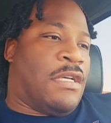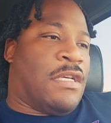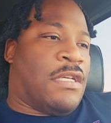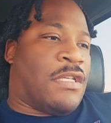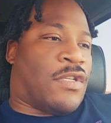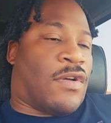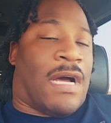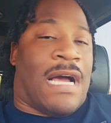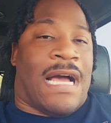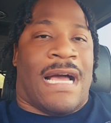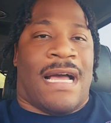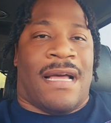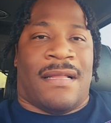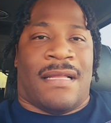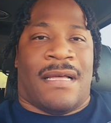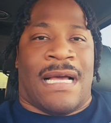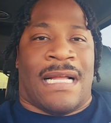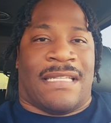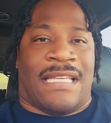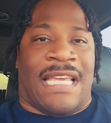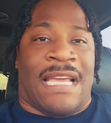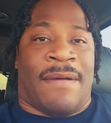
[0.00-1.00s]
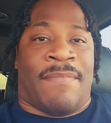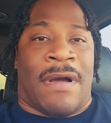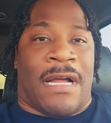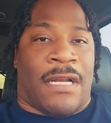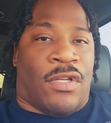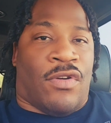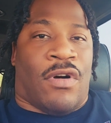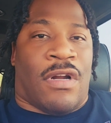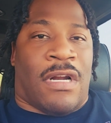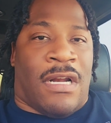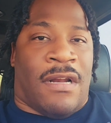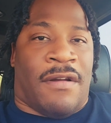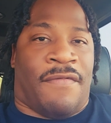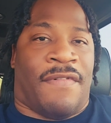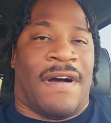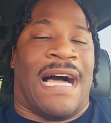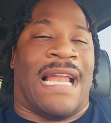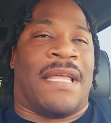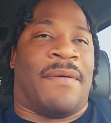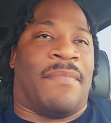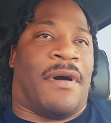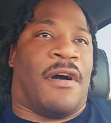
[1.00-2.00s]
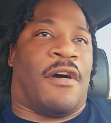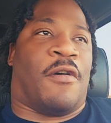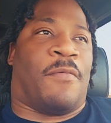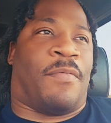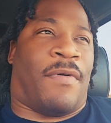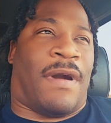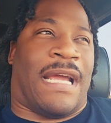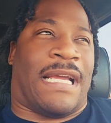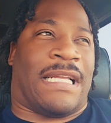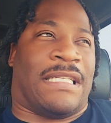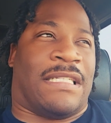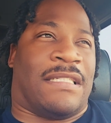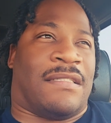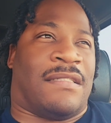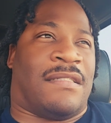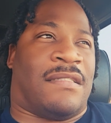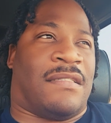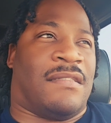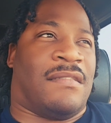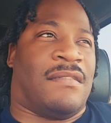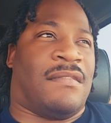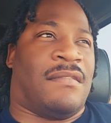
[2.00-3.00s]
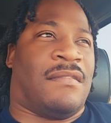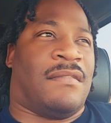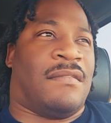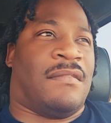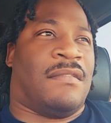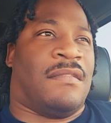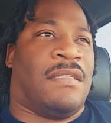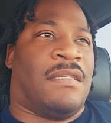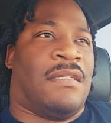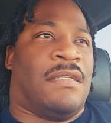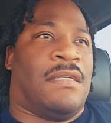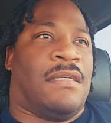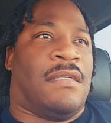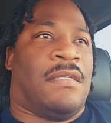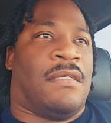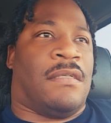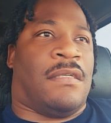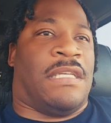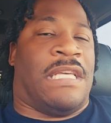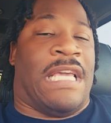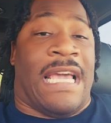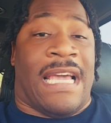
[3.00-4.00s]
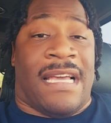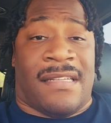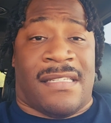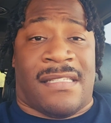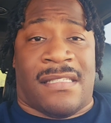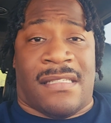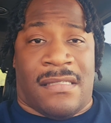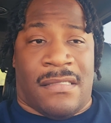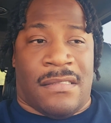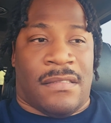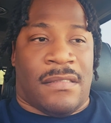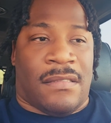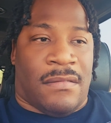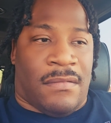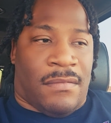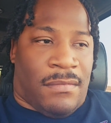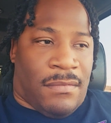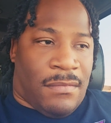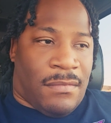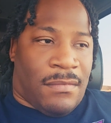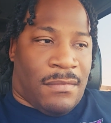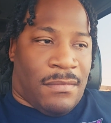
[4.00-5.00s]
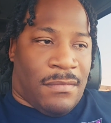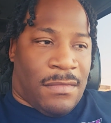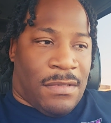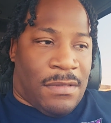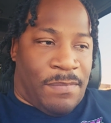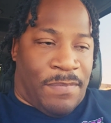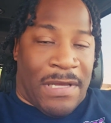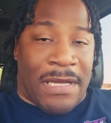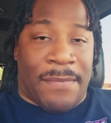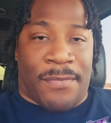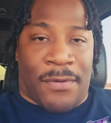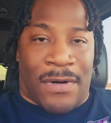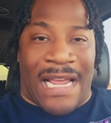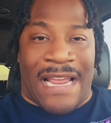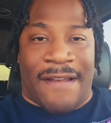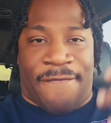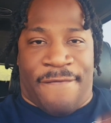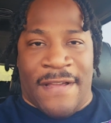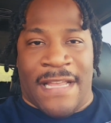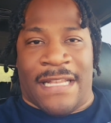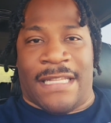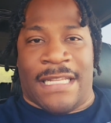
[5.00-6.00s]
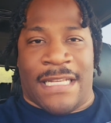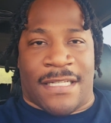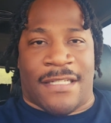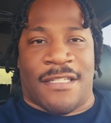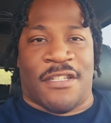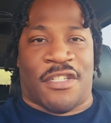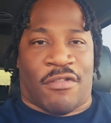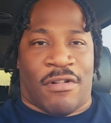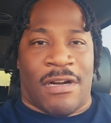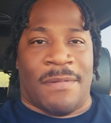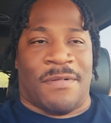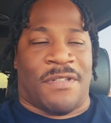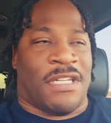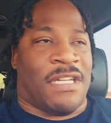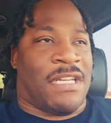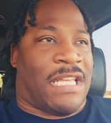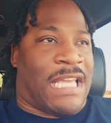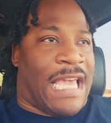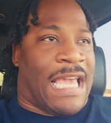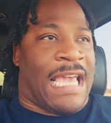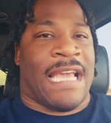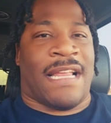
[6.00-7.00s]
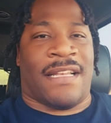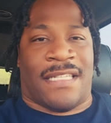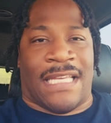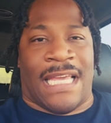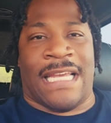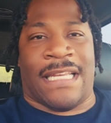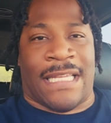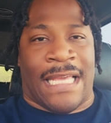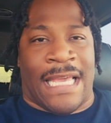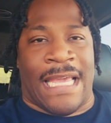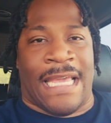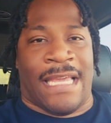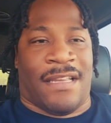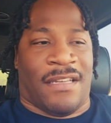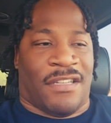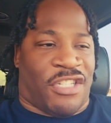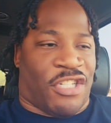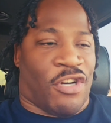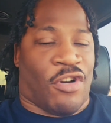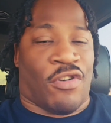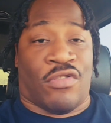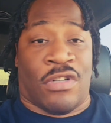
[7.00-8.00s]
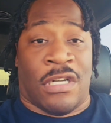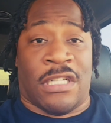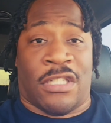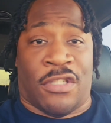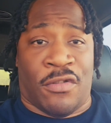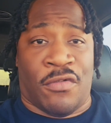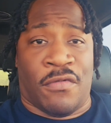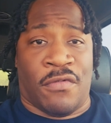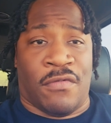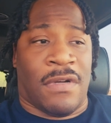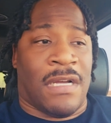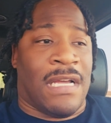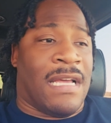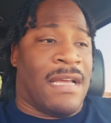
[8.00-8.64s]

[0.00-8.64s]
So I I take my daughter to volleyball practice. Yes, people that fit this description can take their children to